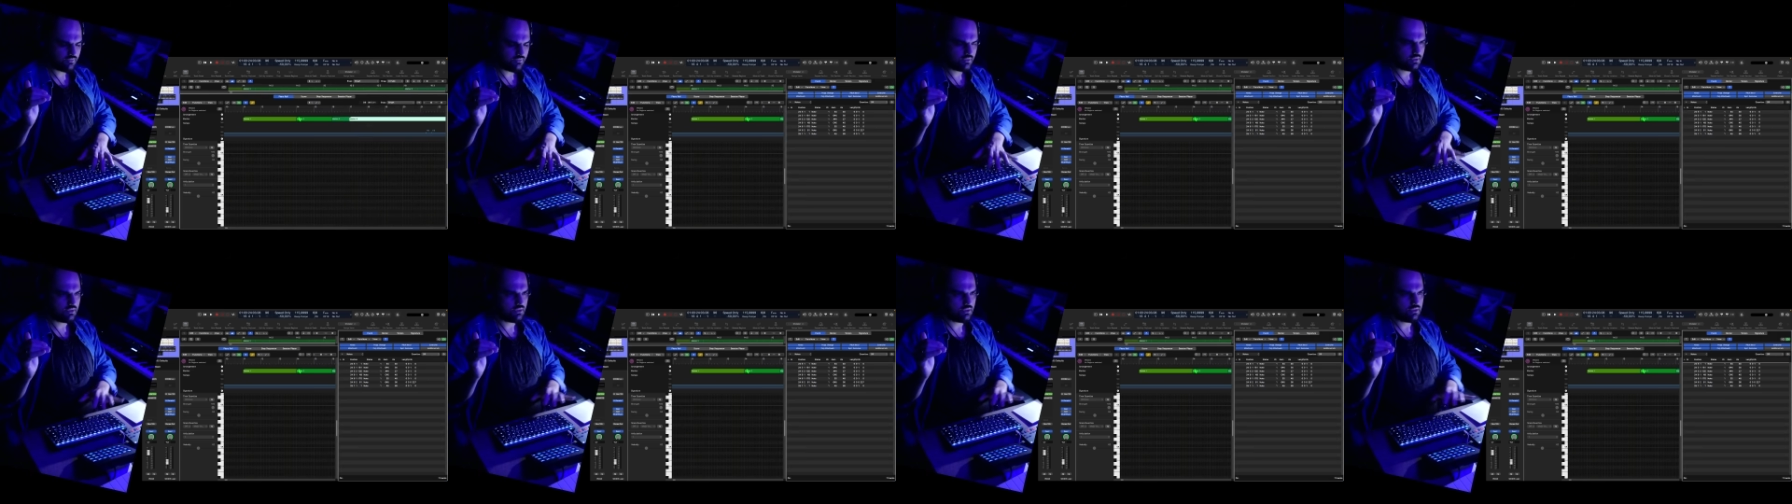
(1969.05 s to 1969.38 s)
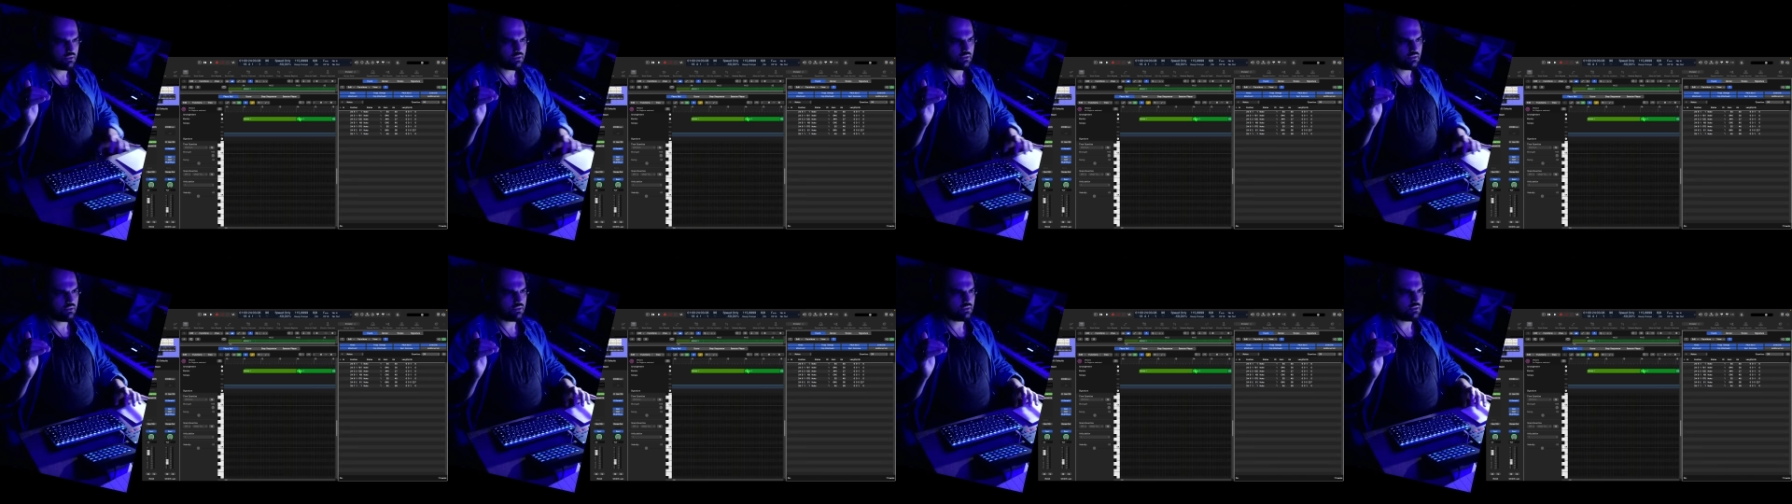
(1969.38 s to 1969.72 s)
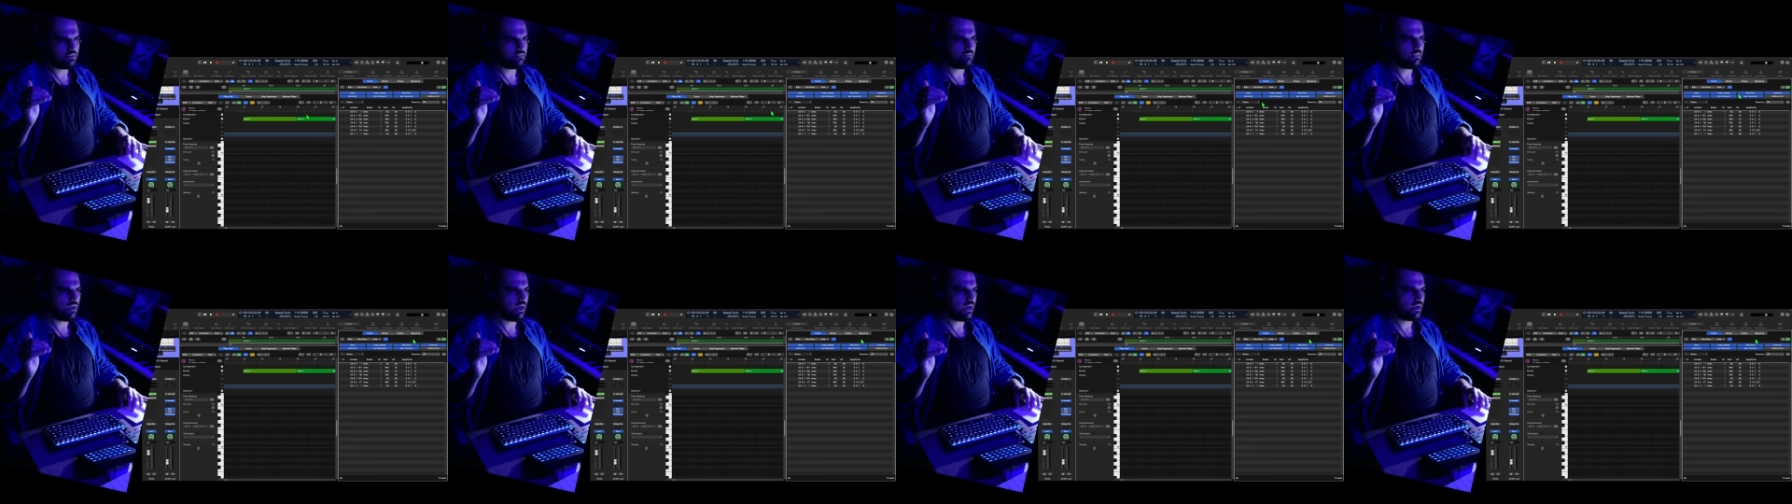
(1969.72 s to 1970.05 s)
the
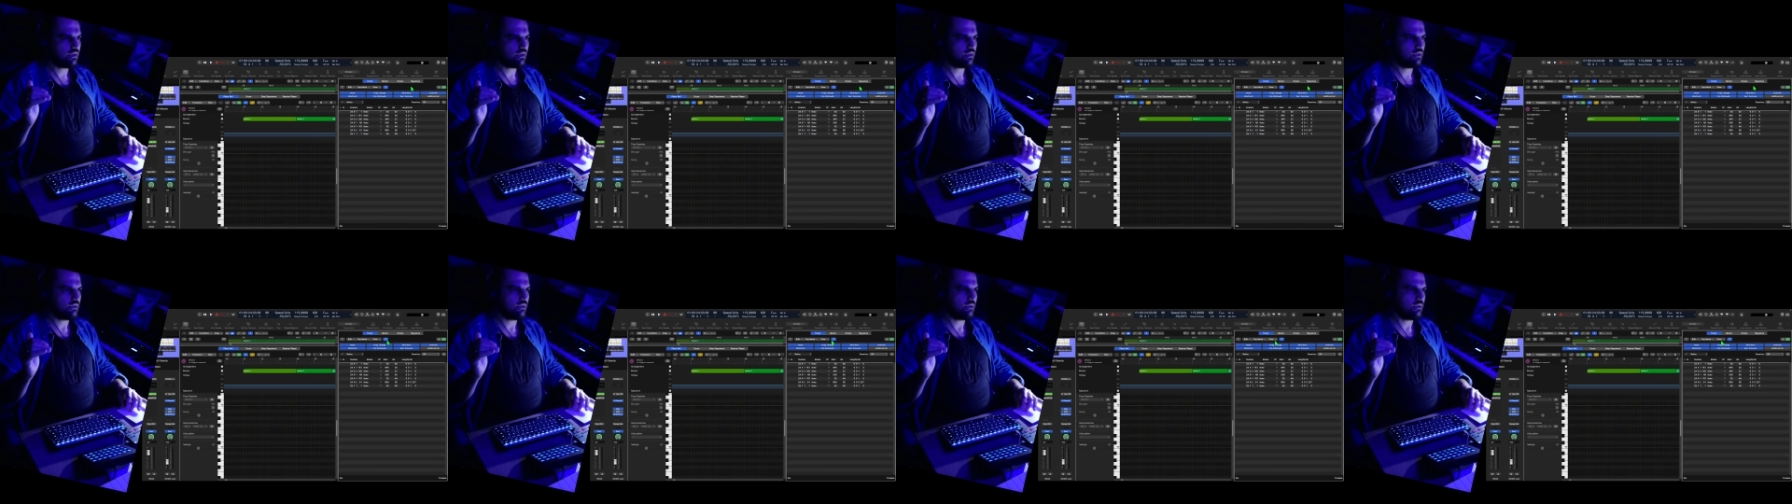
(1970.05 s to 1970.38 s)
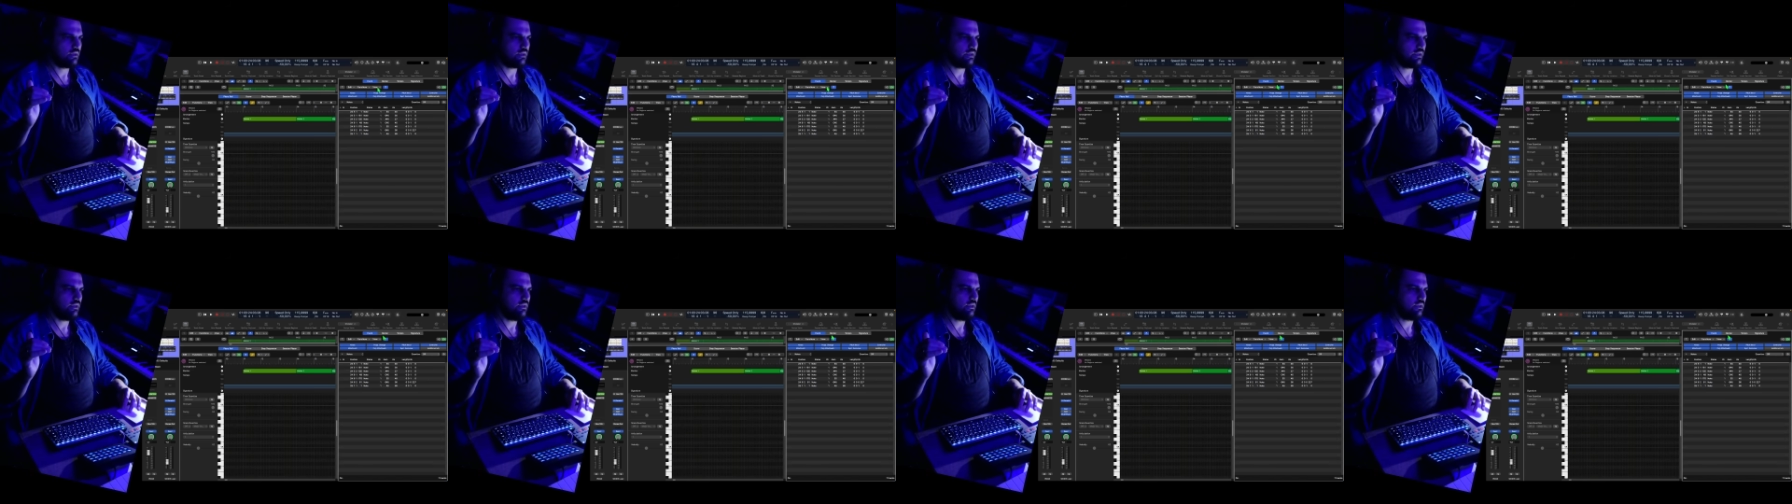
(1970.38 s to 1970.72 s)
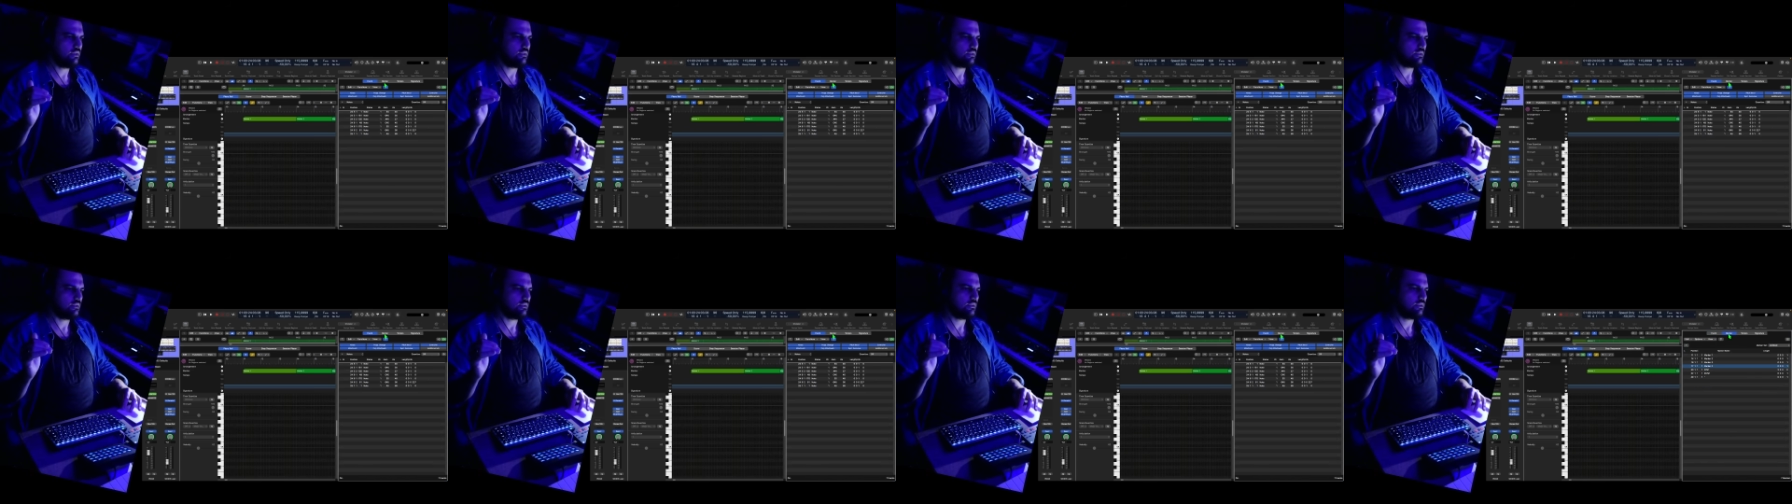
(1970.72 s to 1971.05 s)
marker
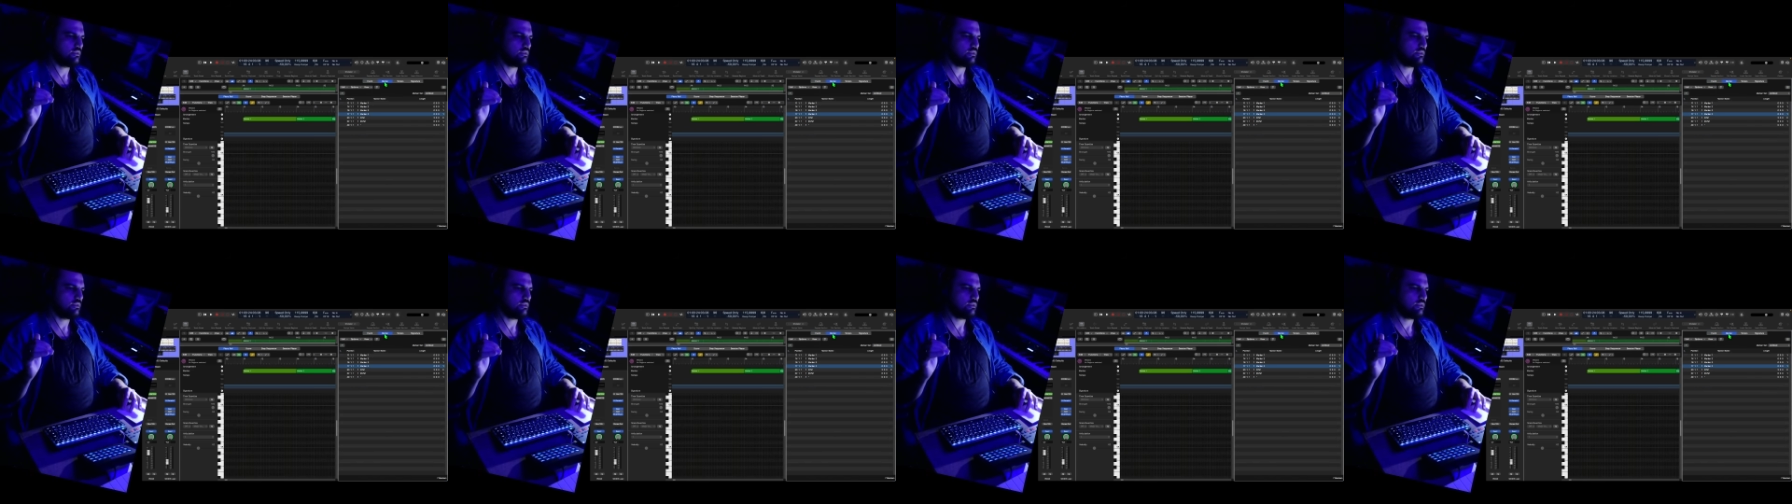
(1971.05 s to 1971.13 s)
here,